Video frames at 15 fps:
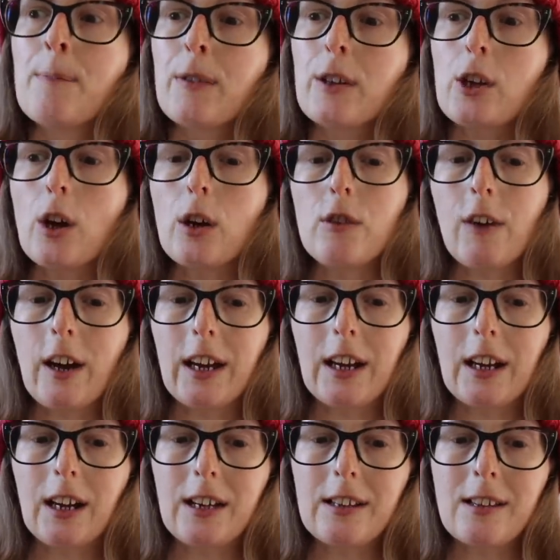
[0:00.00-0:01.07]
Yoli
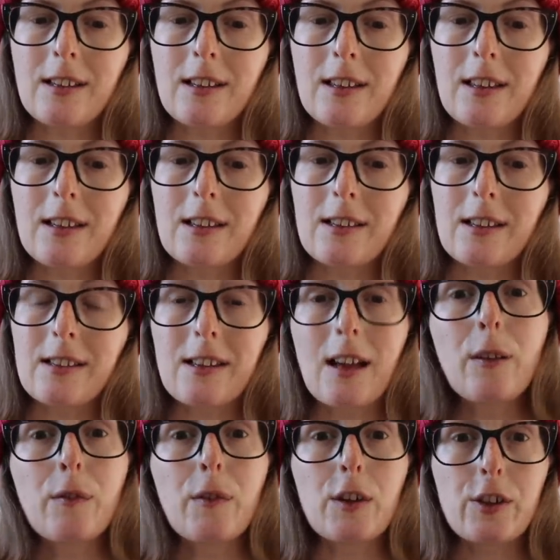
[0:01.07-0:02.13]
recognises that this is a
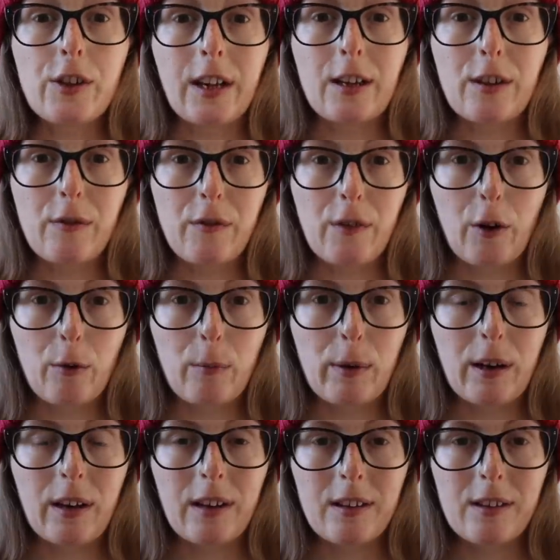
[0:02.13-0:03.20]
selfish thing to feel,
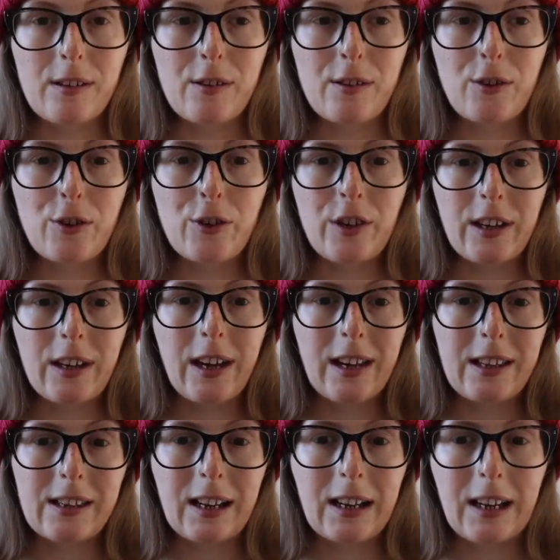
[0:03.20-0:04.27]
because she
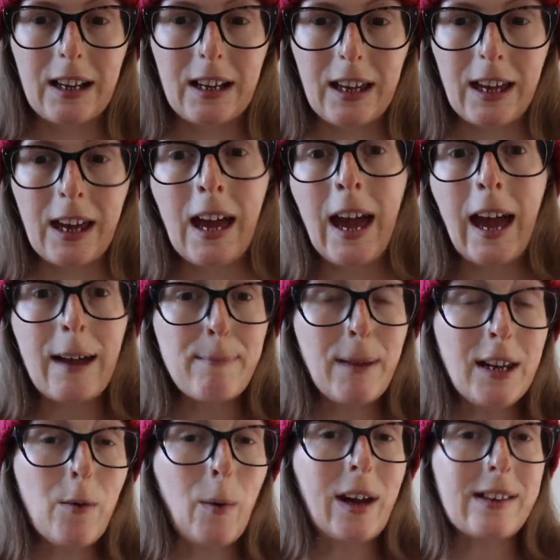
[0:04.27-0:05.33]
is clearly in
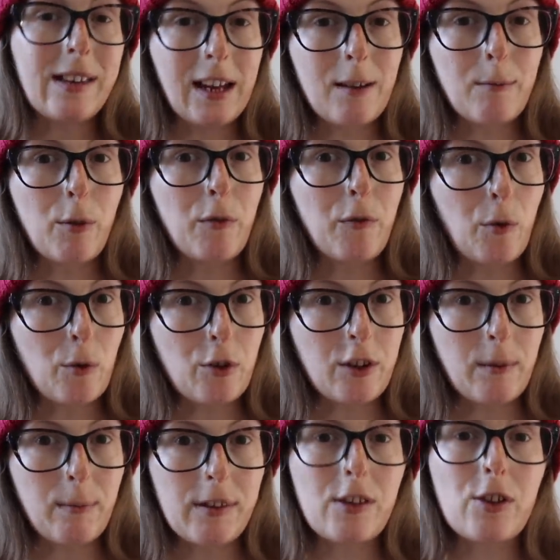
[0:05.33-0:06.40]
many ways in a more
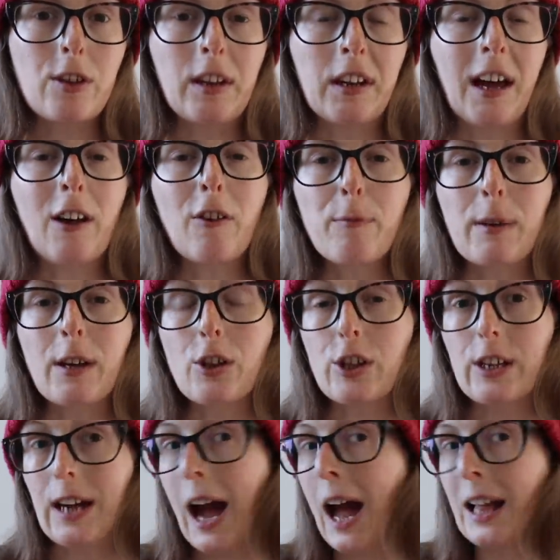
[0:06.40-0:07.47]
fortunate position than Elf, because
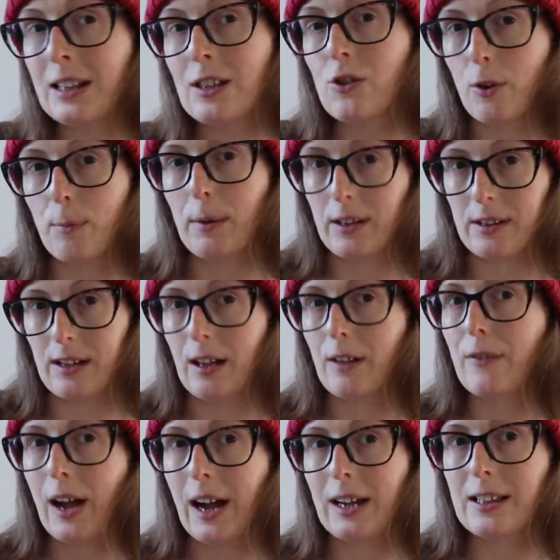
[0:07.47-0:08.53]
she can stop
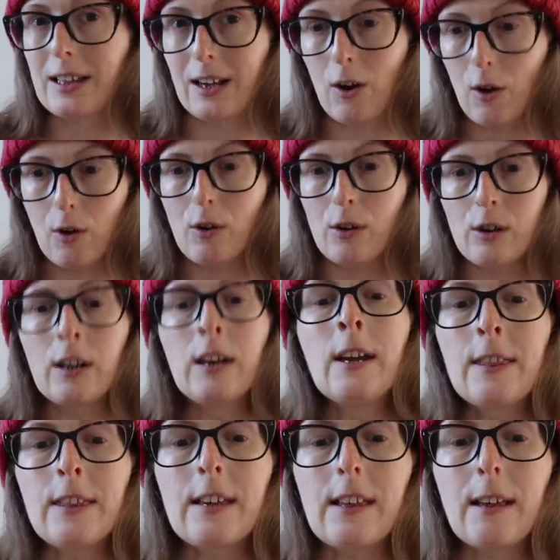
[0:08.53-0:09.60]
herself acting on
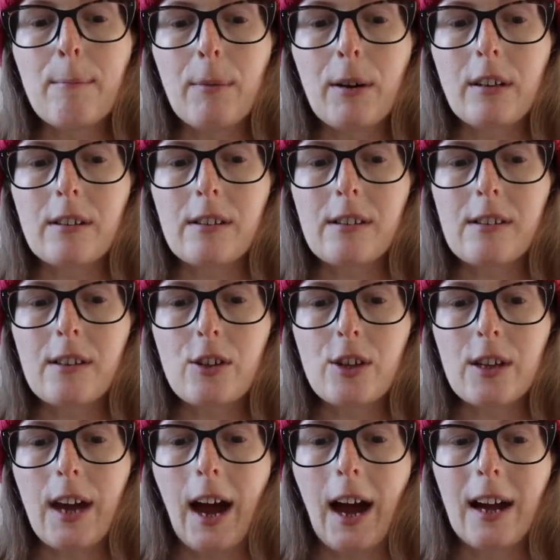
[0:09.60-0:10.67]
these impulses that
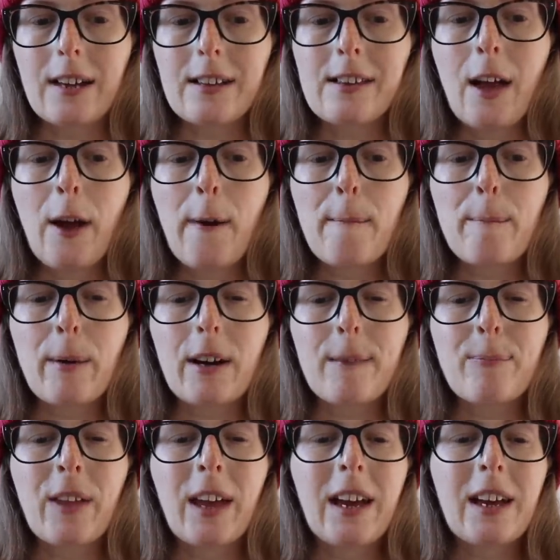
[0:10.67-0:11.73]
she has.
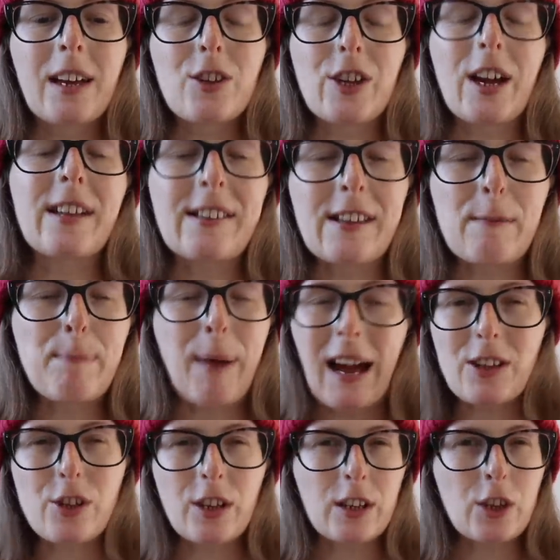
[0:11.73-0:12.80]
But she has this
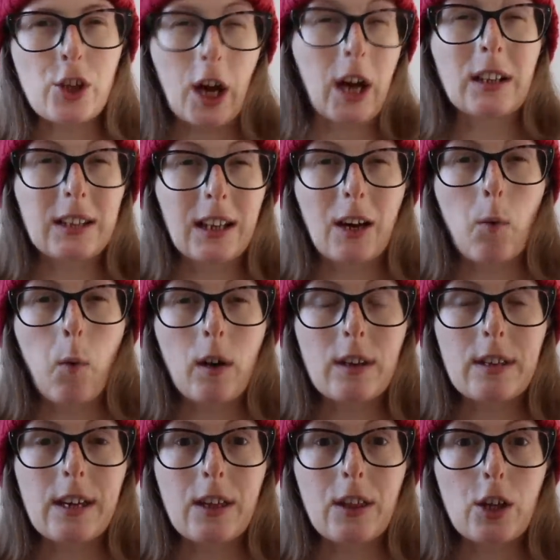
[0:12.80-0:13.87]
petulant childlike
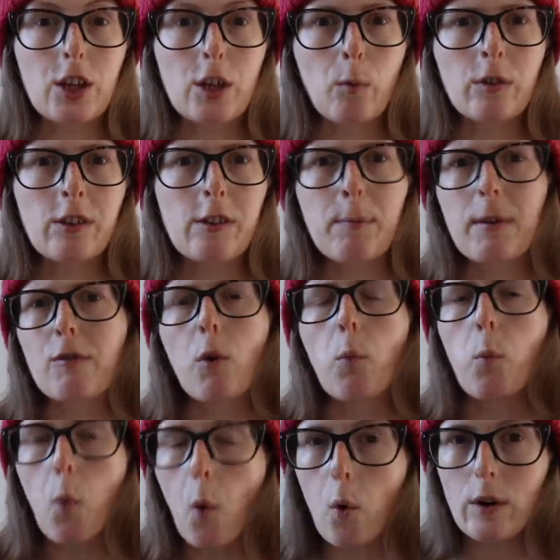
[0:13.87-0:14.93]
quality that she wants to be
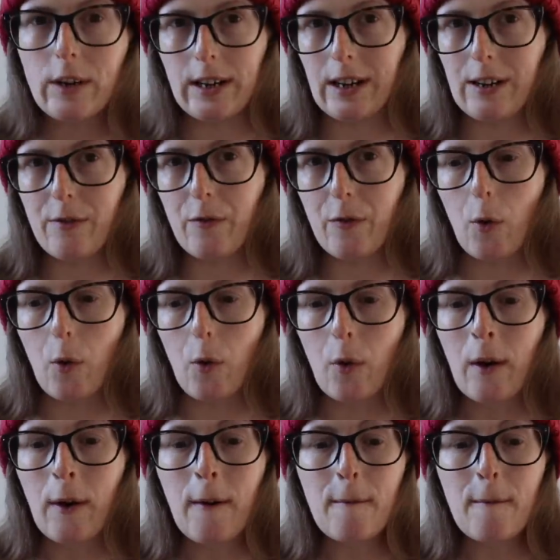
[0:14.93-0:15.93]
rewarded for